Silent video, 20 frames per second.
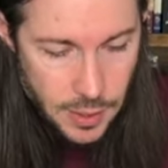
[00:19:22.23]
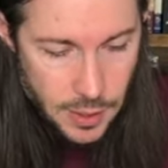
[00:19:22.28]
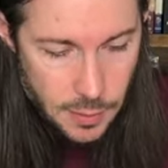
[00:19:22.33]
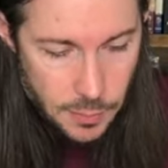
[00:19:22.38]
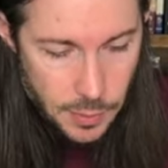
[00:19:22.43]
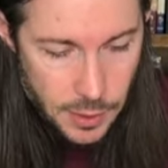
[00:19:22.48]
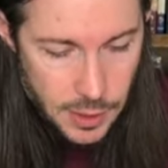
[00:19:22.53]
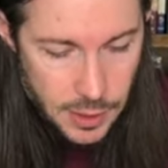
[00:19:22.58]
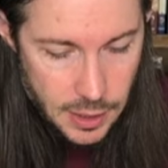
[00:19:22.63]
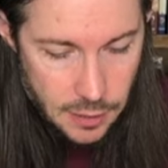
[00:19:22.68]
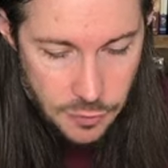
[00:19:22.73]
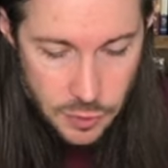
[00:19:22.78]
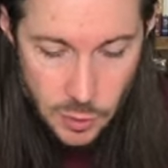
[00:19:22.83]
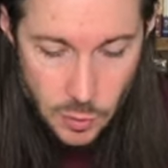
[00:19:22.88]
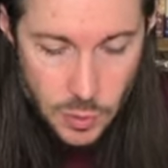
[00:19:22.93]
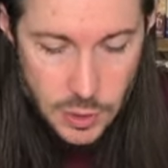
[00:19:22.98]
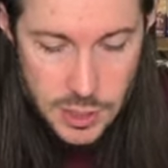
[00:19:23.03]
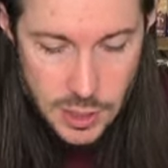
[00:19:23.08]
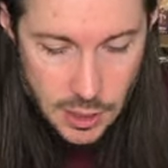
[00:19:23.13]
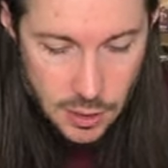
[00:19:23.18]
But if you
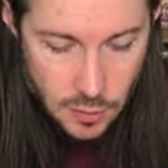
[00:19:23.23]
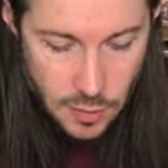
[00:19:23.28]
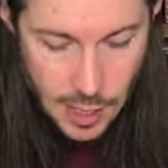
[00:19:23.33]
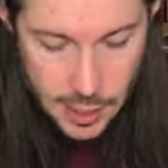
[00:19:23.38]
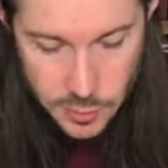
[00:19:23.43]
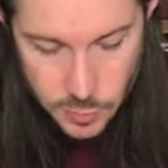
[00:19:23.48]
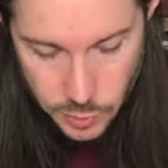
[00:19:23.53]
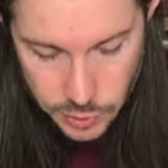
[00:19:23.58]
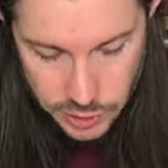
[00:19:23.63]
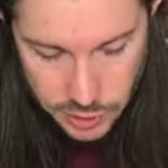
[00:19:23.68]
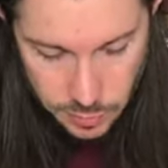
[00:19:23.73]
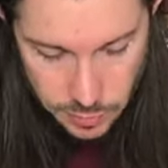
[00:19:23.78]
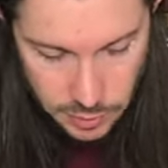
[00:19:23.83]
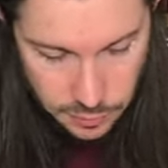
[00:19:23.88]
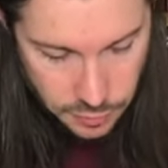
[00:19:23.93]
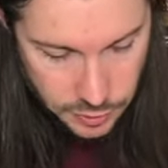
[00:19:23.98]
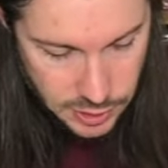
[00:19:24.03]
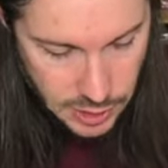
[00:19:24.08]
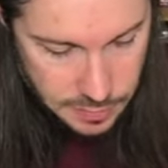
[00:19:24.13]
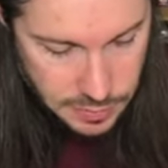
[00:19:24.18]
were to interact with some
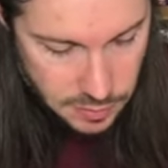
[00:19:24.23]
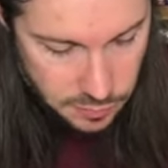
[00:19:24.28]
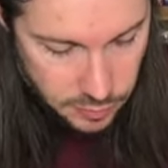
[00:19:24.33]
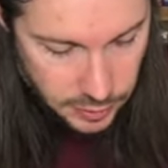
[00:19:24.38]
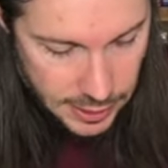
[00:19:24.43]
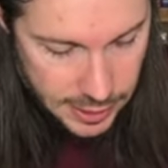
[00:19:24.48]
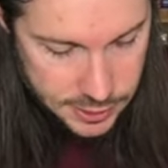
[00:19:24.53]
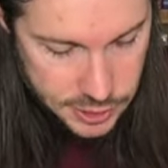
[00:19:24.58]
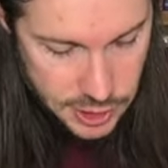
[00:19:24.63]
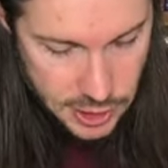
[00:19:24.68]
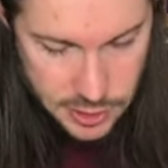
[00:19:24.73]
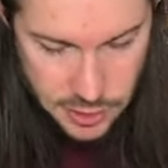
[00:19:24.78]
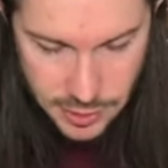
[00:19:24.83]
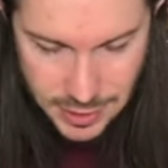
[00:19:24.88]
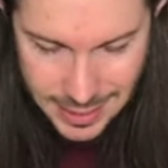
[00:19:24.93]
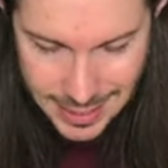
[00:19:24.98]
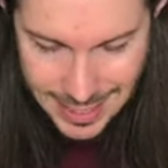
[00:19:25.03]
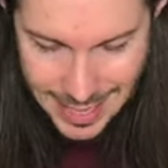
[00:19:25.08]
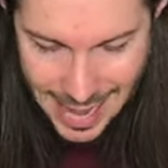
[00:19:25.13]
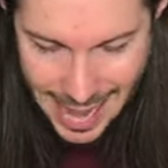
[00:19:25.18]
different types of leshies, there's a
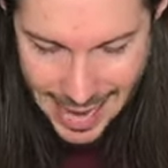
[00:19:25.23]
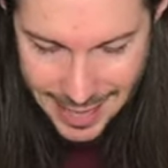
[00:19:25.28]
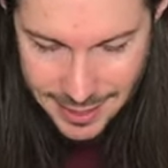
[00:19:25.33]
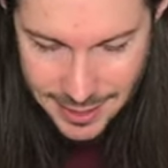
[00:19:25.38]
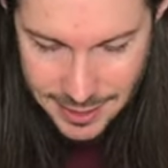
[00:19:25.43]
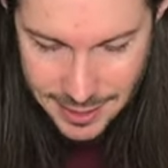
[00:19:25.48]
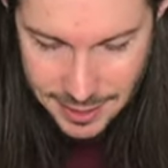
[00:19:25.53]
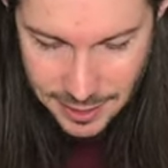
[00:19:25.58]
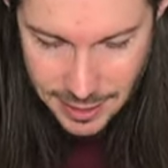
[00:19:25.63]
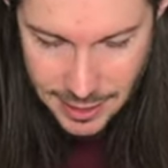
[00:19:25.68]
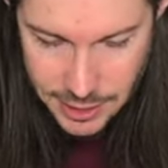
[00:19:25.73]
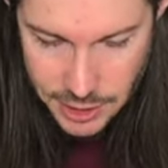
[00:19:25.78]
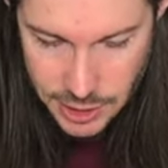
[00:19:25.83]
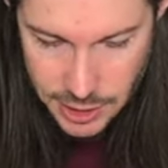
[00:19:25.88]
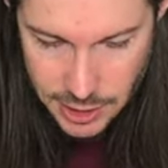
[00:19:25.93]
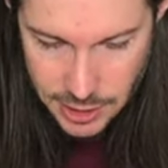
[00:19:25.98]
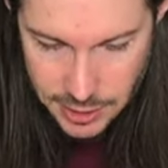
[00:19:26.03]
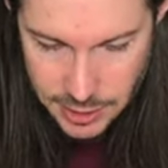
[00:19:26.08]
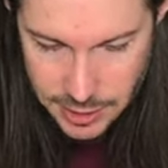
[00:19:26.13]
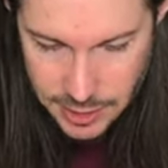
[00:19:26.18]
cactus
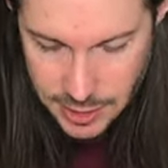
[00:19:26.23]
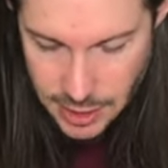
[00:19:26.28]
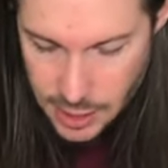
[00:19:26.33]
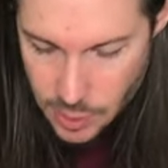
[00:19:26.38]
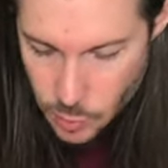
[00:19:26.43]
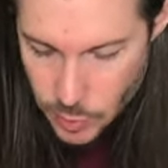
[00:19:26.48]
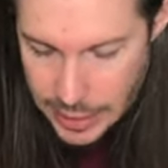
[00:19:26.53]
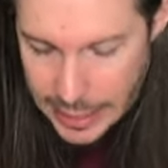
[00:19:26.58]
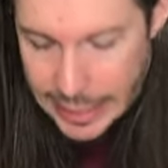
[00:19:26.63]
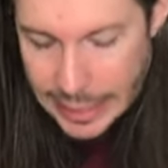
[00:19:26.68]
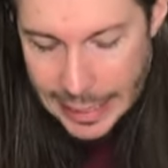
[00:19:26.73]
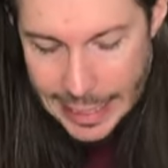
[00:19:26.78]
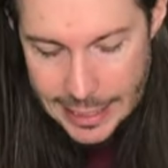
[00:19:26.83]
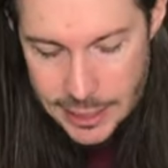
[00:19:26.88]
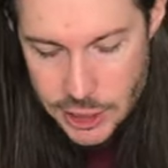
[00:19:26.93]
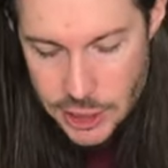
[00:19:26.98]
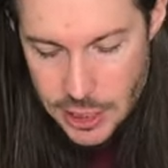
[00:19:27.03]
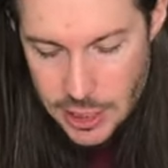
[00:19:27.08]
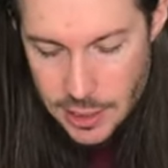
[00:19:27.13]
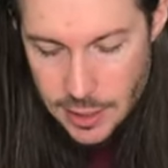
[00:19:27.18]
leshy, a seaweed
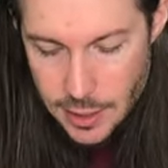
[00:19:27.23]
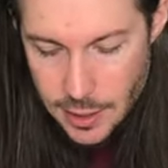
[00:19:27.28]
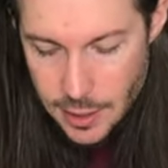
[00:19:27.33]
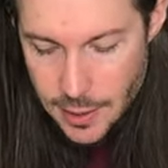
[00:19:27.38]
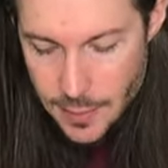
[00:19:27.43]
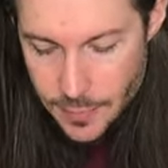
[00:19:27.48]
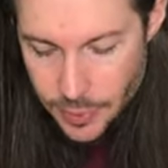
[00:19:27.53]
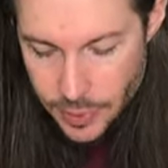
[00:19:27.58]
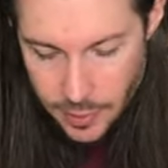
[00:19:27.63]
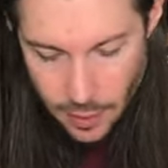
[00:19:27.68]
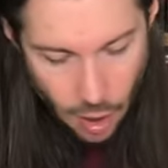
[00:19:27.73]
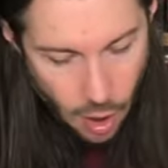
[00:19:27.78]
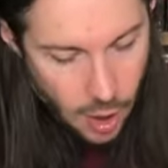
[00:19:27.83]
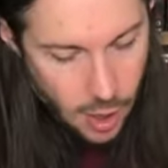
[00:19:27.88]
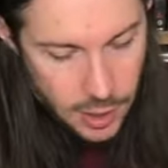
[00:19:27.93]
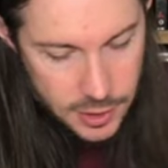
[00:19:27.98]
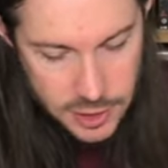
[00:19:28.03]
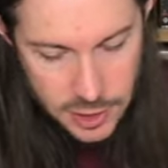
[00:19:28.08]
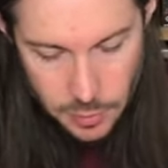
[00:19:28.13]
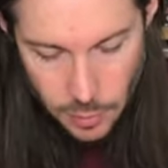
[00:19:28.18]
leshy, the
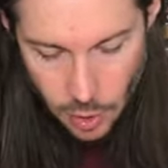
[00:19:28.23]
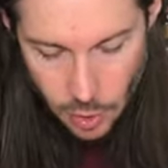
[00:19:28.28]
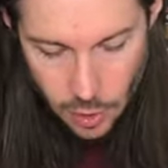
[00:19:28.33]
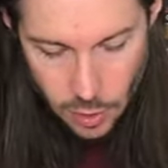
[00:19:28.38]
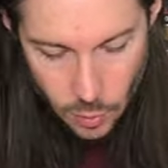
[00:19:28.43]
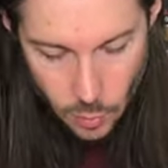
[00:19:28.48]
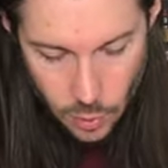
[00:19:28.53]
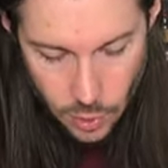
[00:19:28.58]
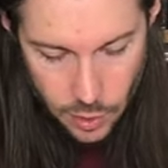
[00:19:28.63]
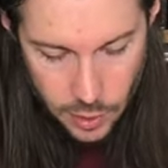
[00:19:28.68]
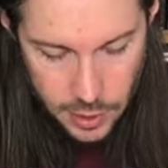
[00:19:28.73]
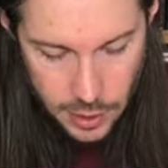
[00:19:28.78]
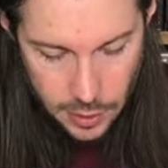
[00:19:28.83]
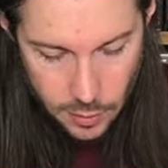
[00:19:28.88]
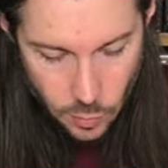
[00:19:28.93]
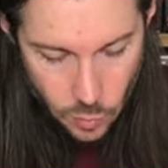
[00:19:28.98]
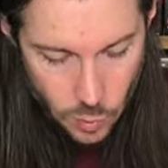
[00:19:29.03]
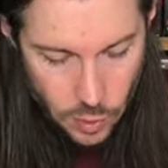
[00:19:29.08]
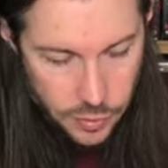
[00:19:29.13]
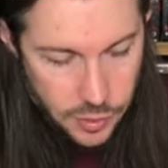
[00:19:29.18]
awesome artwork
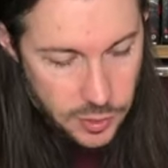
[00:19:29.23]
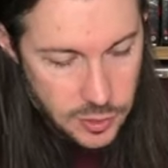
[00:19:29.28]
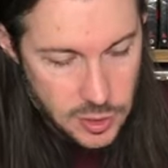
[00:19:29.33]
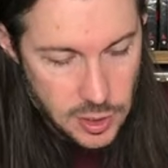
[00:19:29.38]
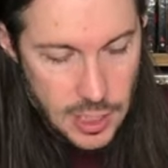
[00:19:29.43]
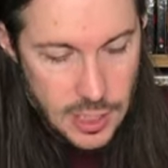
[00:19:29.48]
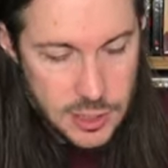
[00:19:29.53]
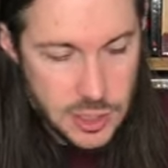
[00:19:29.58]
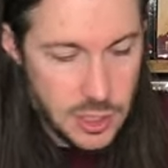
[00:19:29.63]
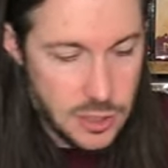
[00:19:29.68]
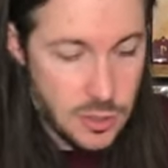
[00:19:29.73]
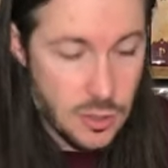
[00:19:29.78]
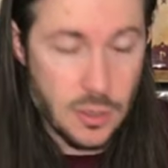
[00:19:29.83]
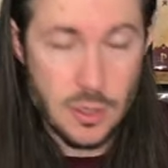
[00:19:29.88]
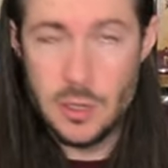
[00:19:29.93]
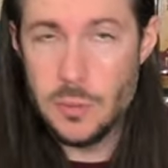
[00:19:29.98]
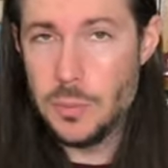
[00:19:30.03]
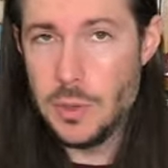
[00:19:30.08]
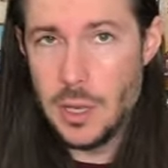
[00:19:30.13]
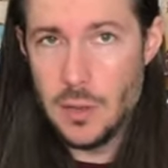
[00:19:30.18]
and what those leshies are going
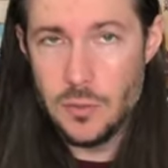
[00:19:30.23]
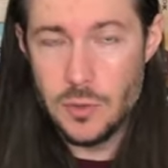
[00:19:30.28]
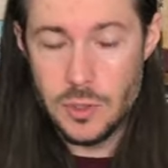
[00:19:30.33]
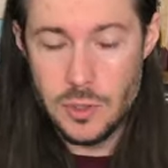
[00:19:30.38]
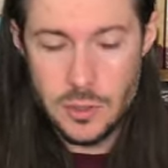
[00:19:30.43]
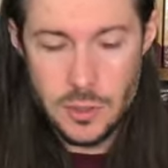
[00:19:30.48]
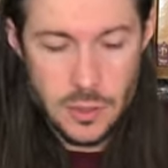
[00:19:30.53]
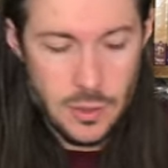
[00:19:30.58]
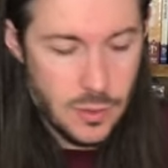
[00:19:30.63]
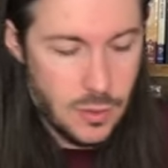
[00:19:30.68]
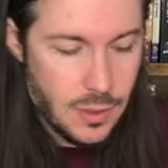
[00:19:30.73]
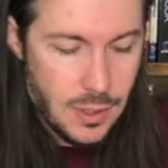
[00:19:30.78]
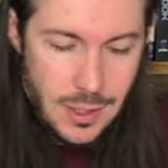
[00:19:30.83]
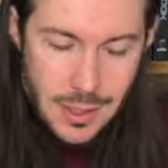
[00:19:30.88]
to be able to do.